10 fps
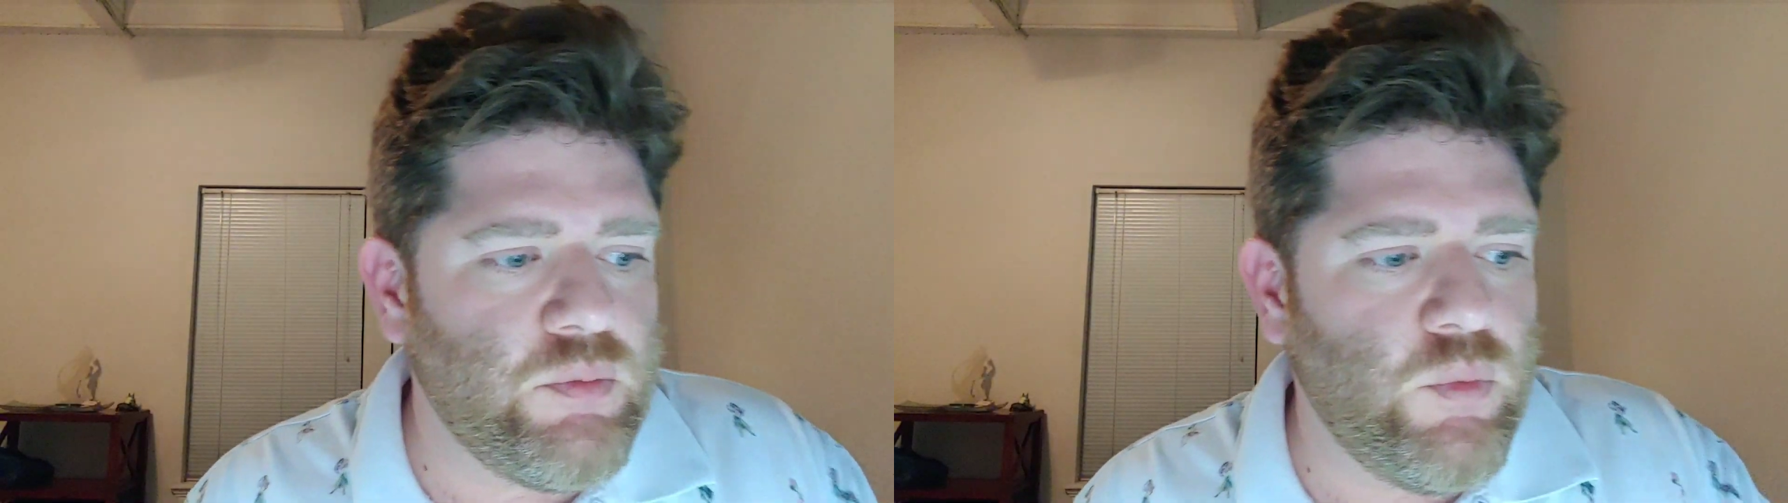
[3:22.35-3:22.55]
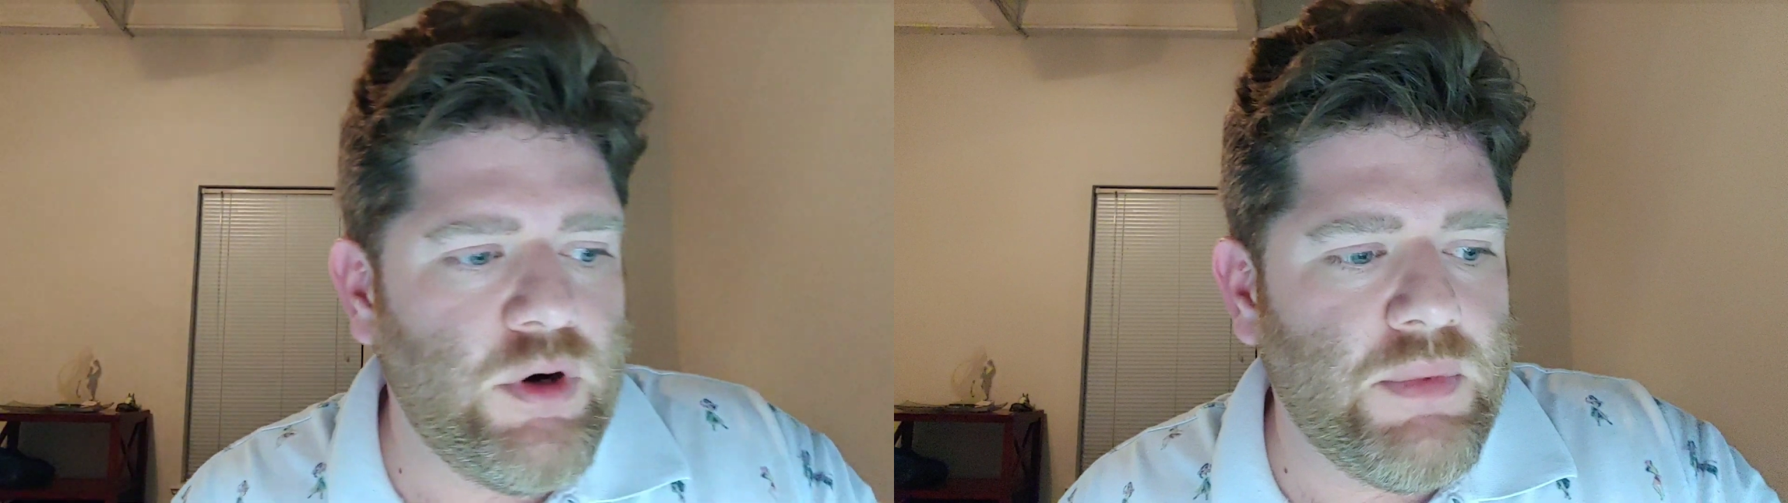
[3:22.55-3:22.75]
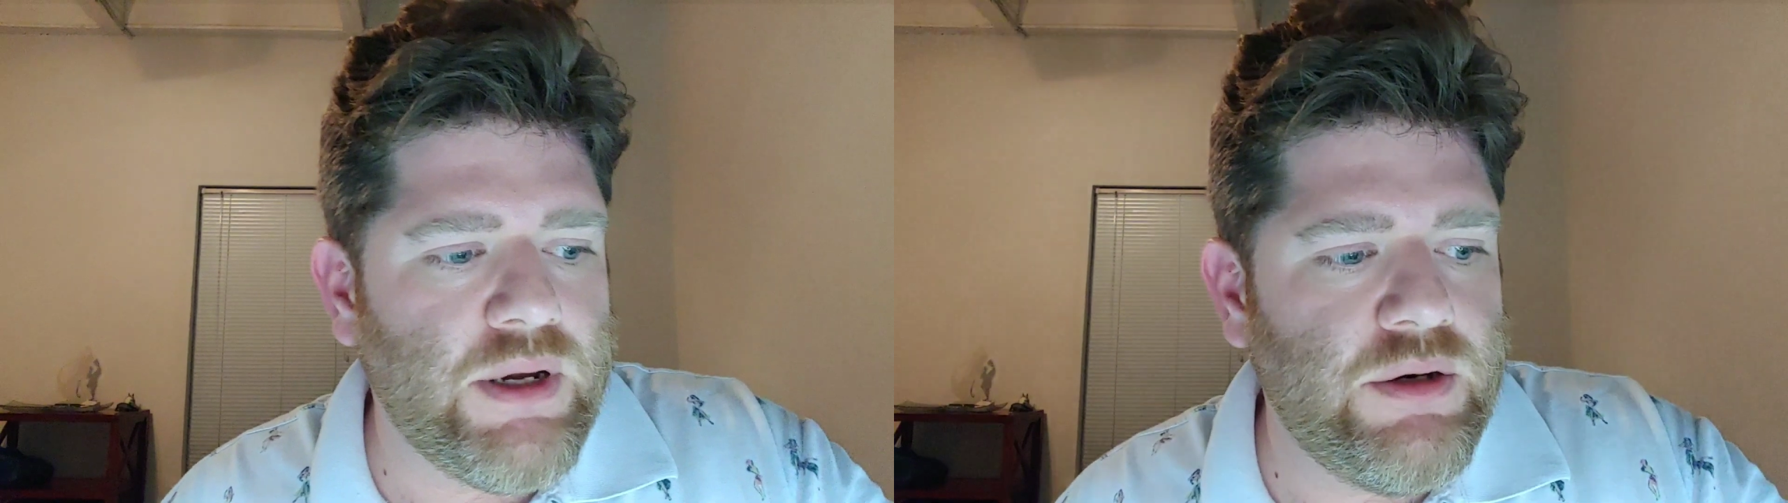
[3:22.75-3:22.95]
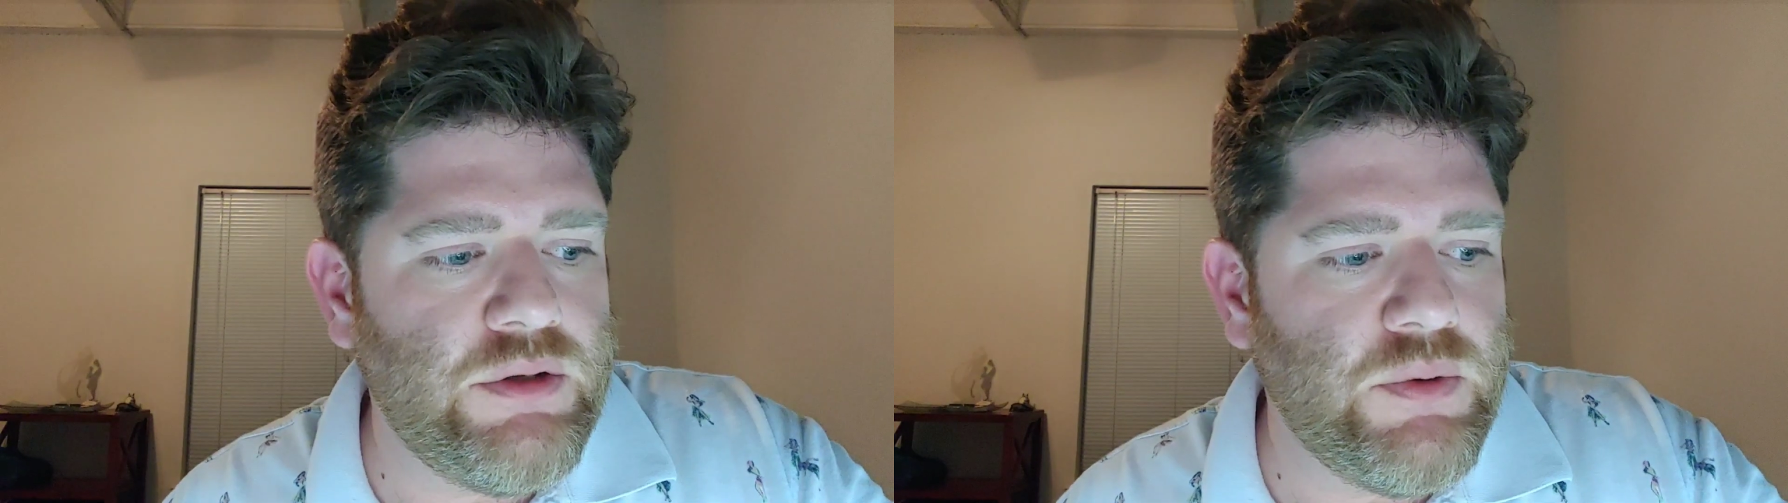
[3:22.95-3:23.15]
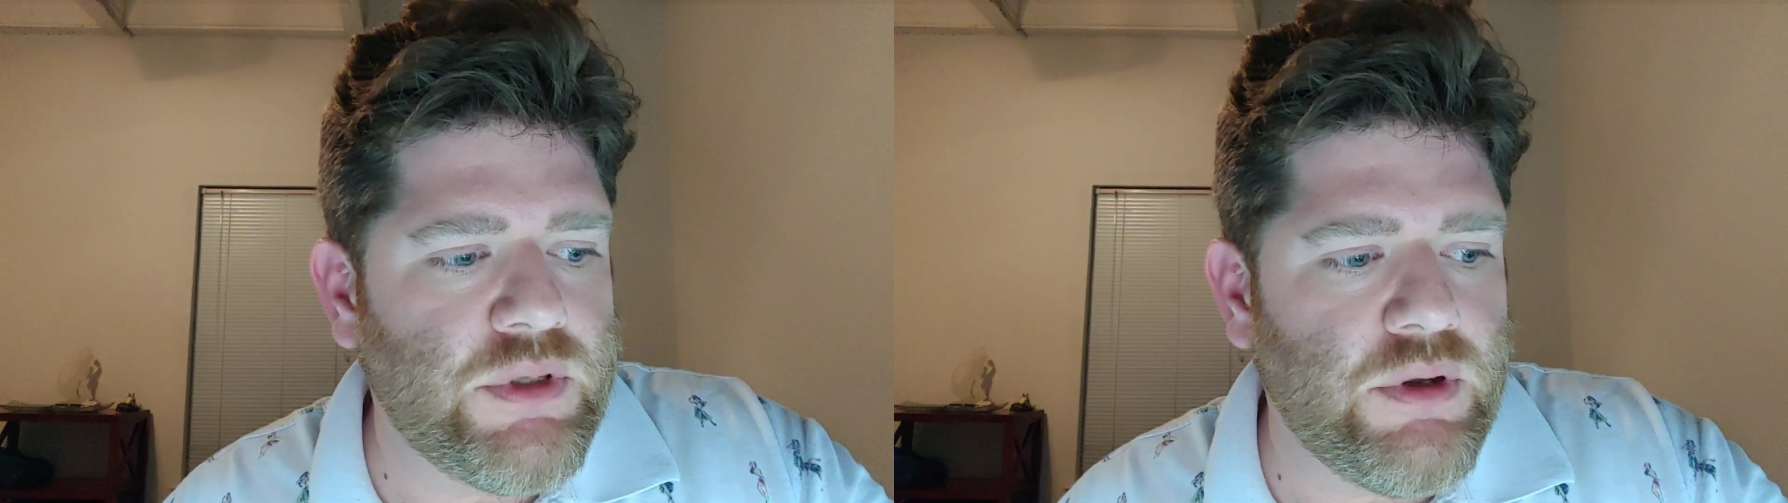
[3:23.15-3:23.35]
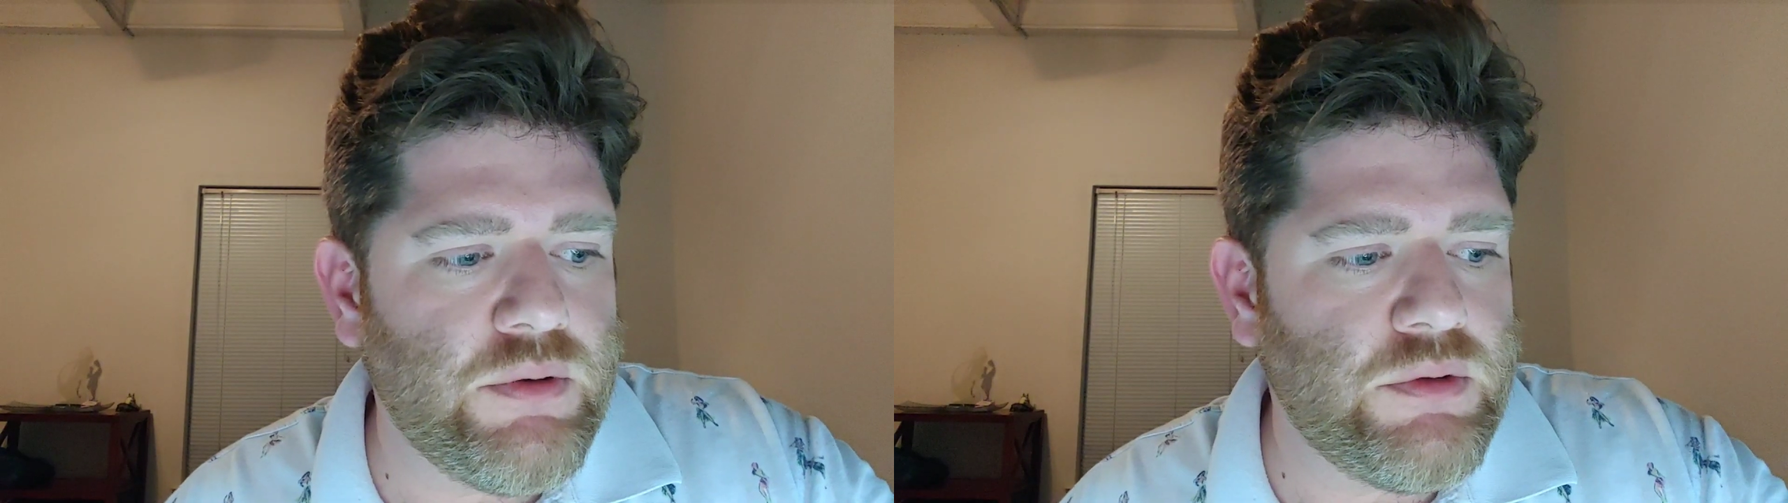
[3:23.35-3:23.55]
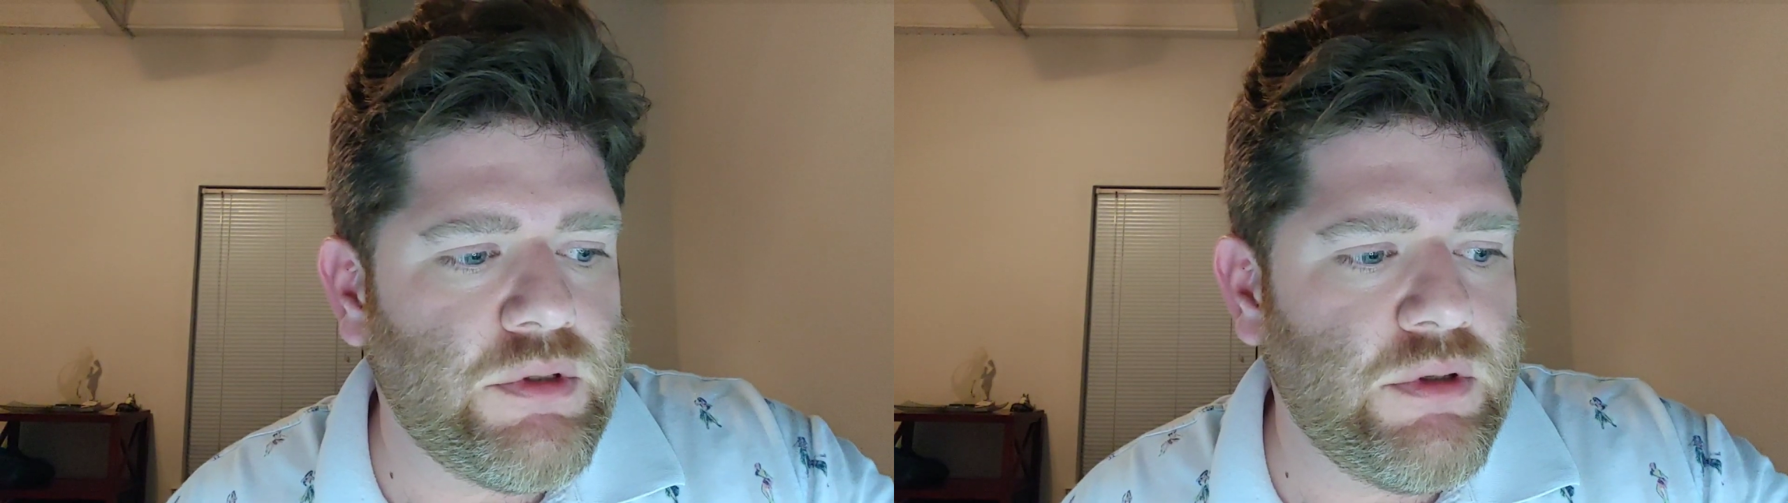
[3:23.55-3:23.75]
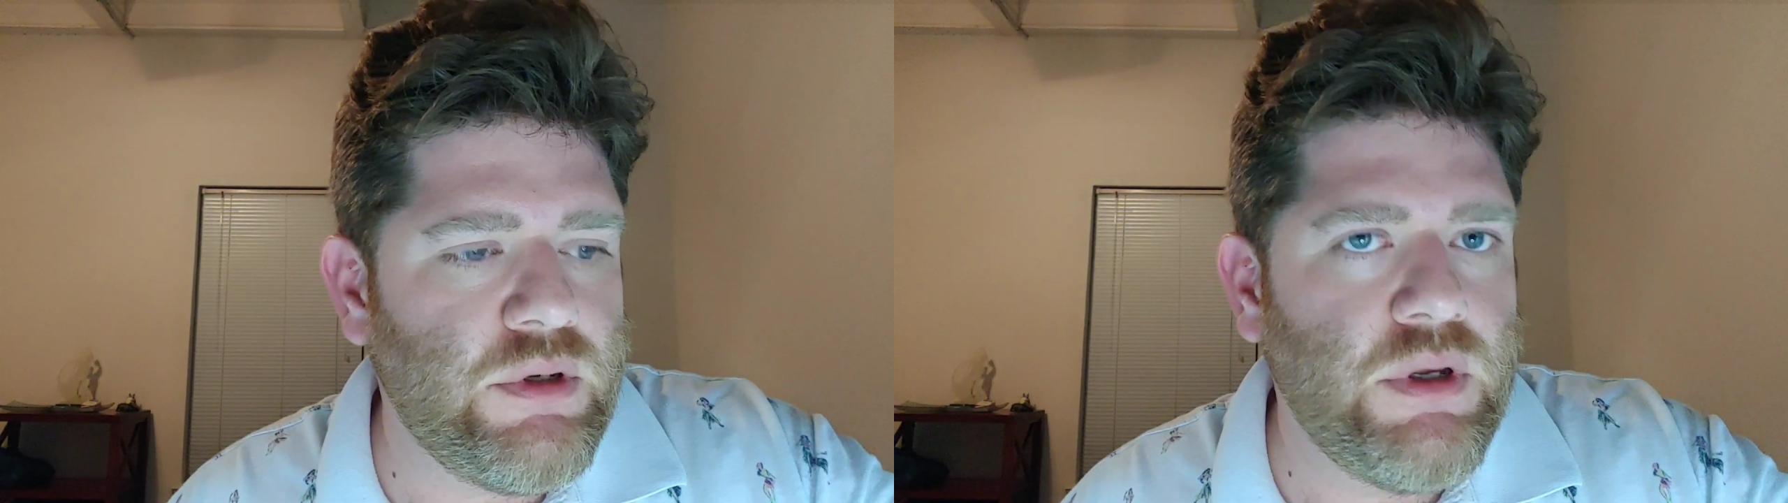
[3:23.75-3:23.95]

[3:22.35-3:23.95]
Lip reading: What am I going to do with those?